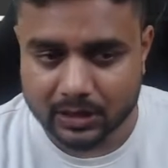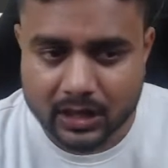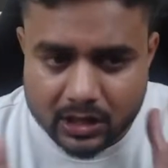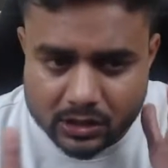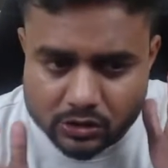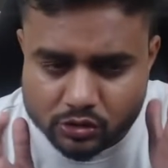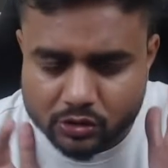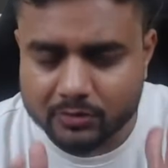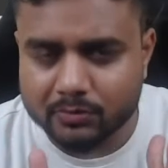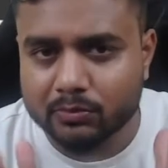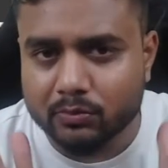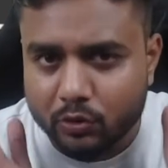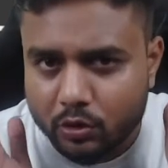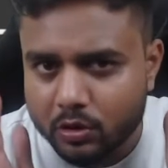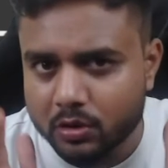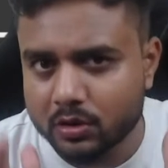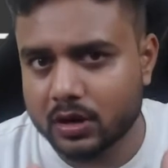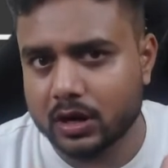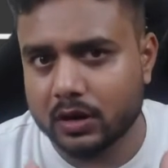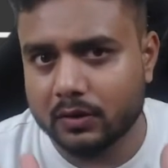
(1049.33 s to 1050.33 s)
So more
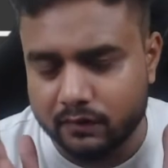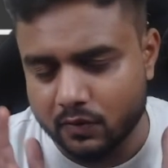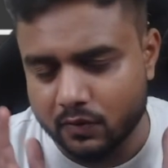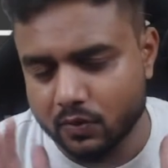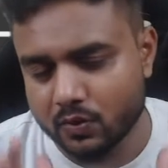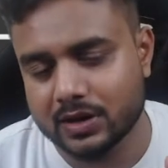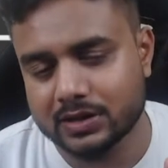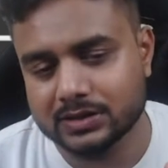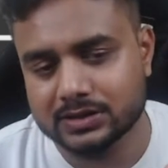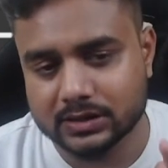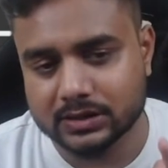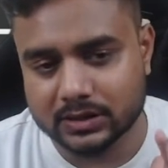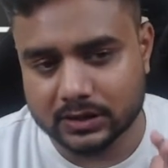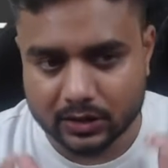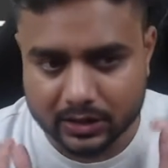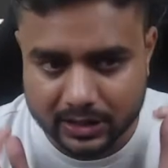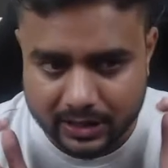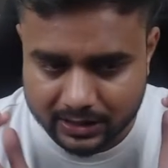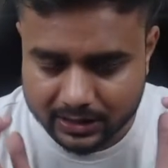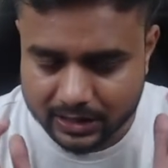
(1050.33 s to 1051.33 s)
of focus.
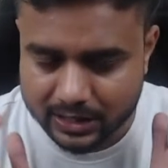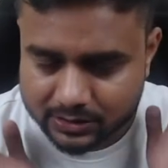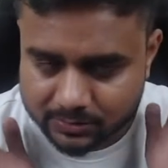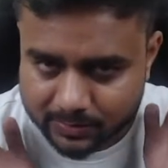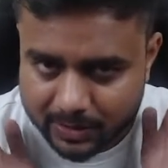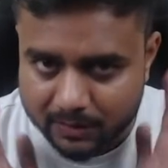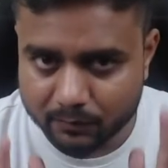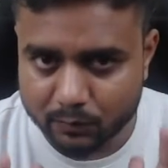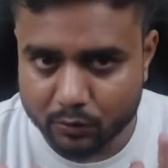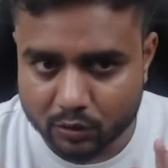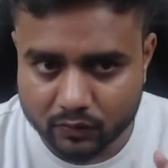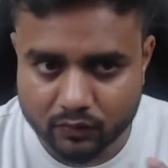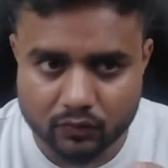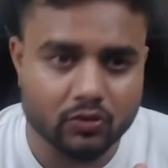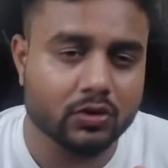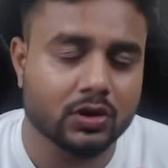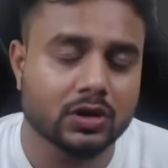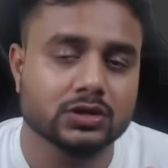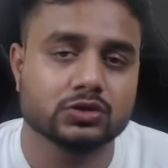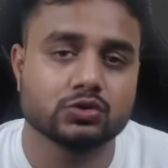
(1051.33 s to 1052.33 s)
Okay, here is my more
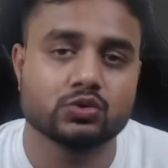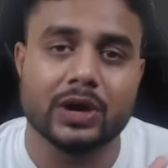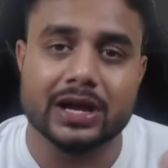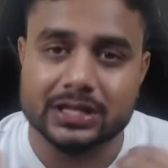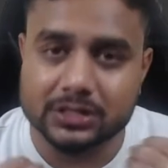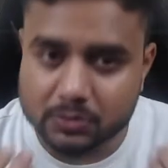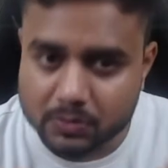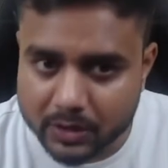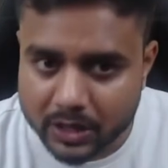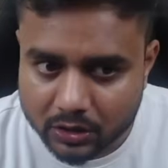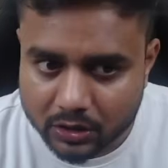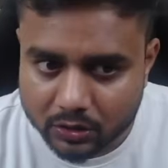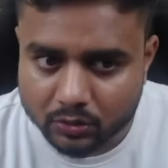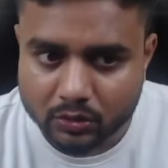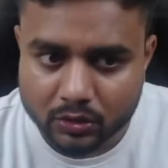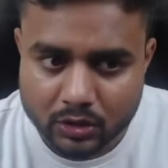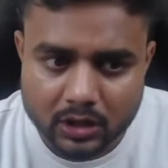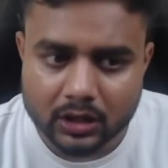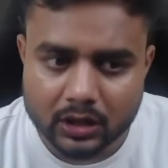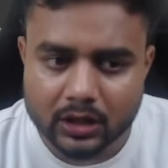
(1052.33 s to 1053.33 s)
focus to explain you,
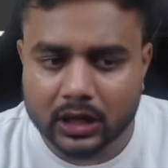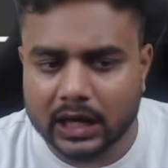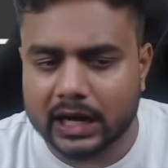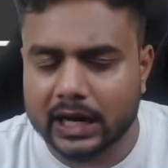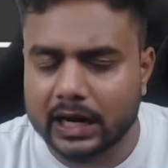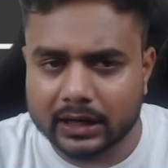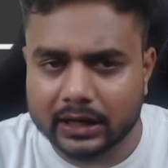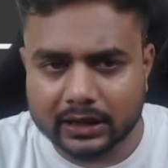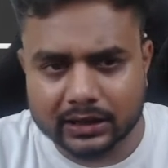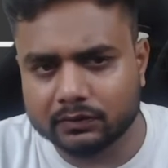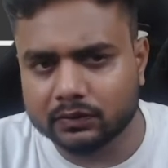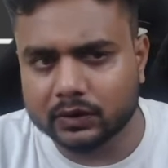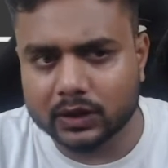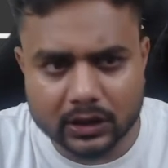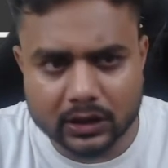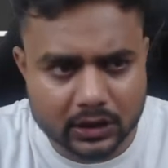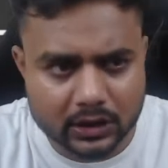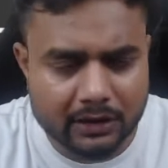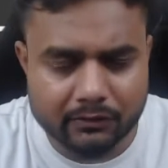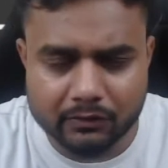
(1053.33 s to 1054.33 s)
and
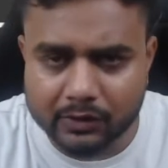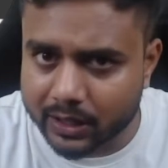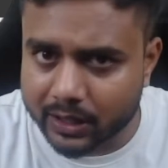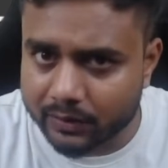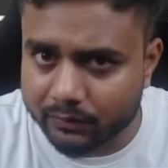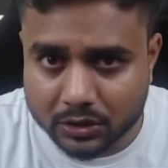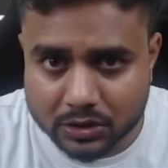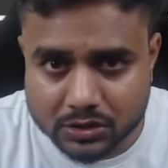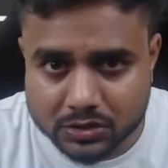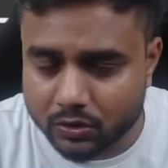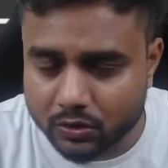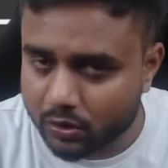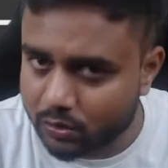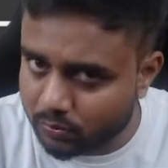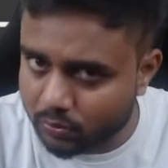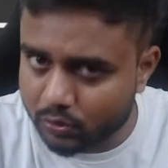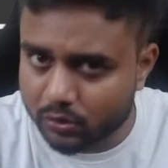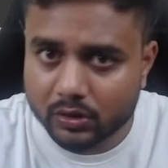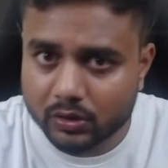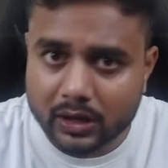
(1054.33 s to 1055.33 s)
definitely I will give you this
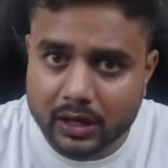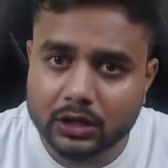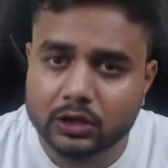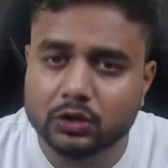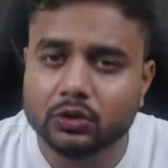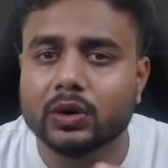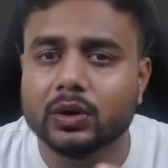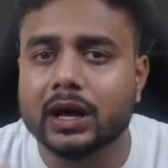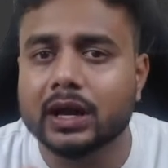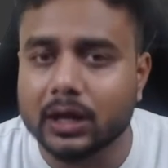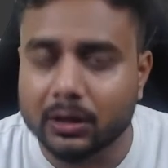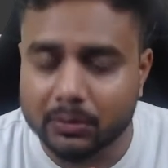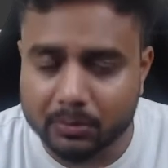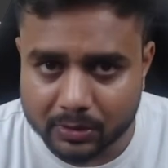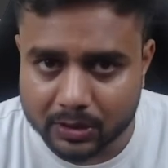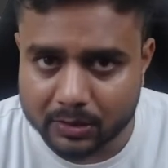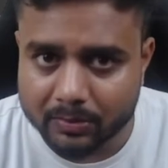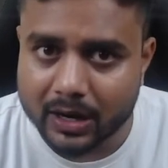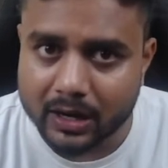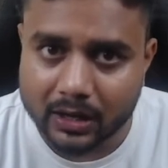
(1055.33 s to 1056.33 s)
notebook. You can
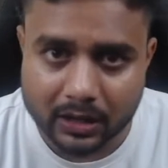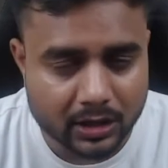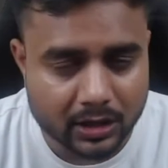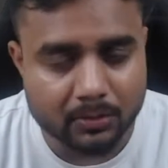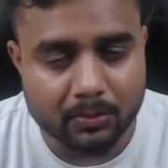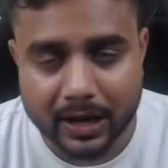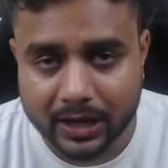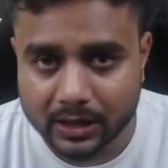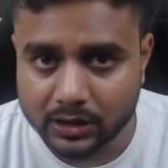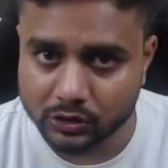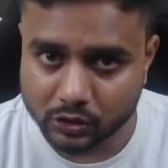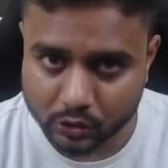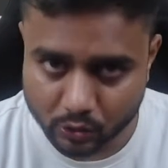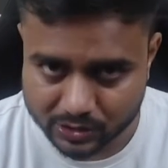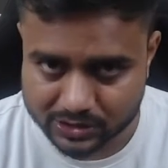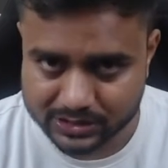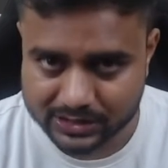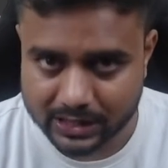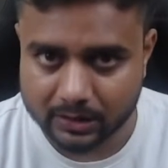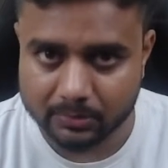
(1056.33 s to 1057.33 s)
implement it by
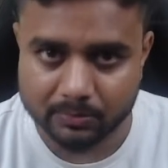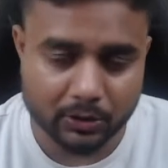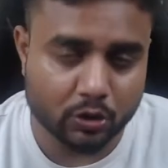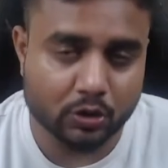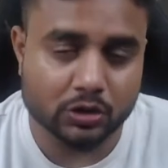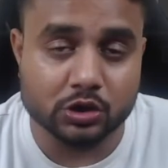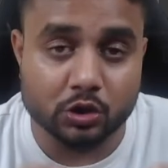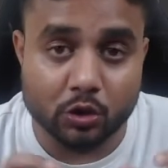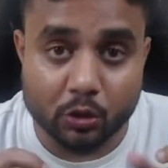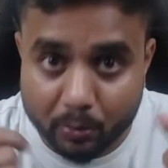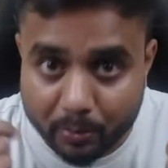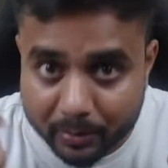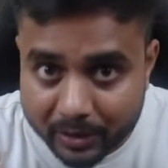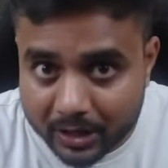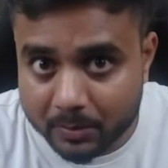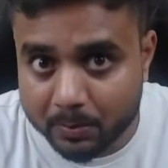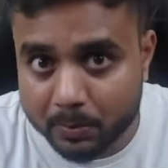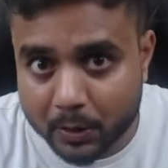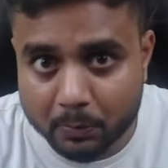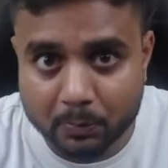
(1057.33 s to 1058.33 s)
yourself because your main
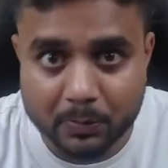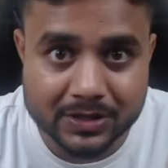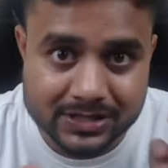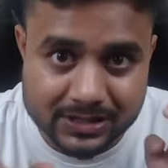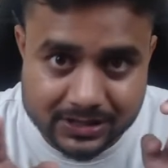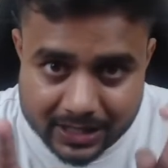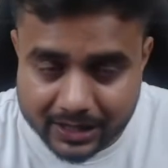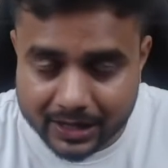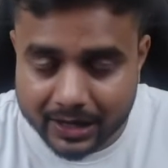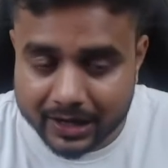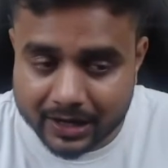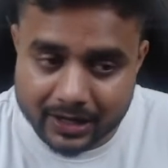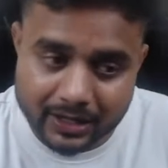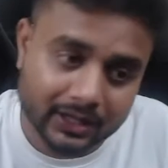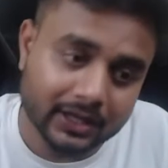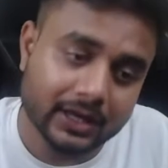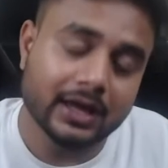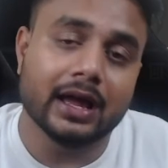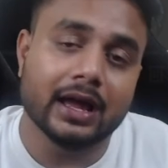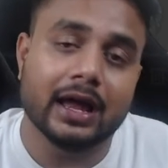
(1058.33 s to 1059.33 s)
purpose is the learning,
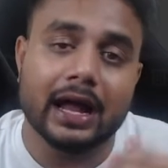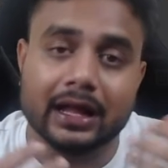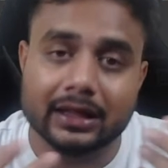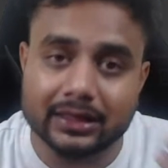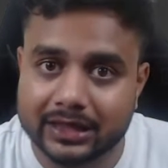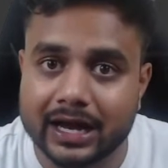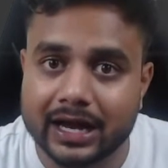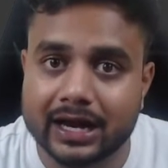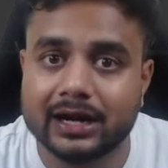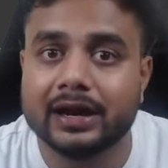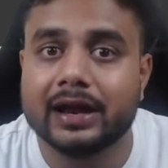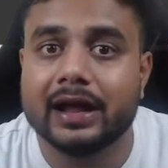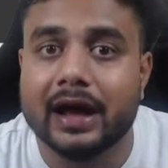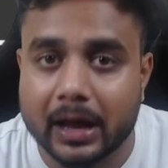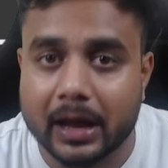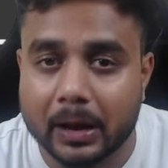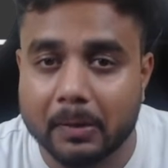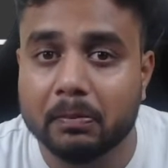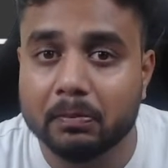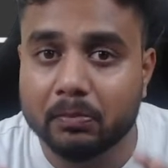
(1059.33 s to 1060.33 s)
and that I
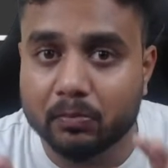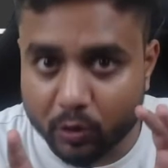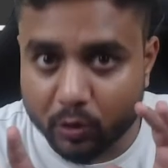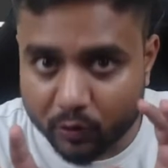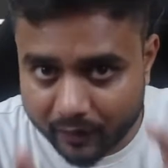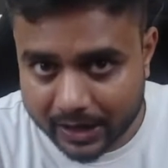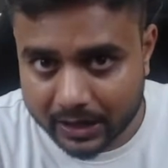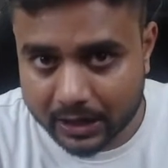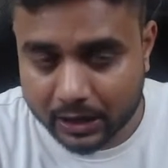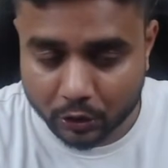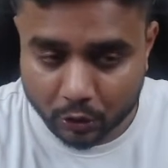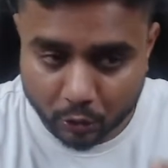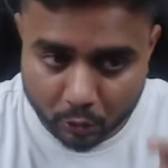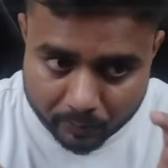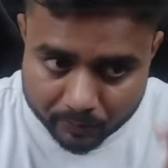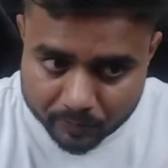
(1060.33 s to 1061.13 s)
am providing you.